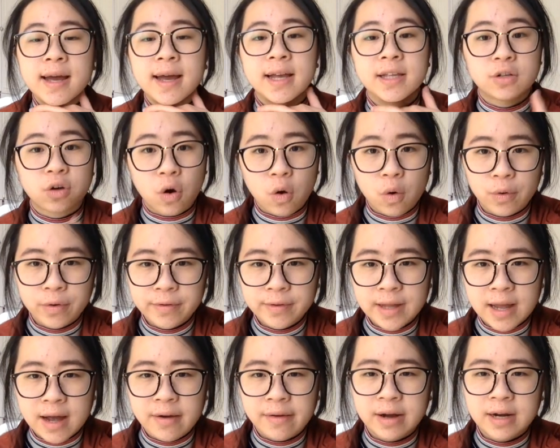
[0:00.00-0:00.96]
it's colder
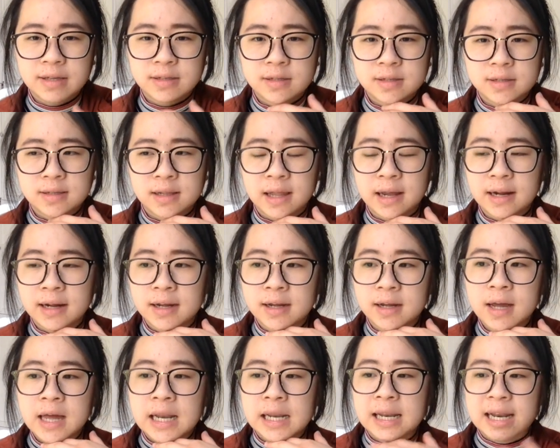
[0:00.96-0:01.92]
now and it's
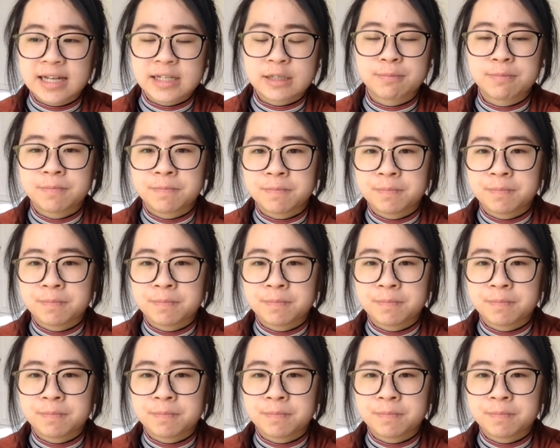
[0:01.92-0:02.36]
like less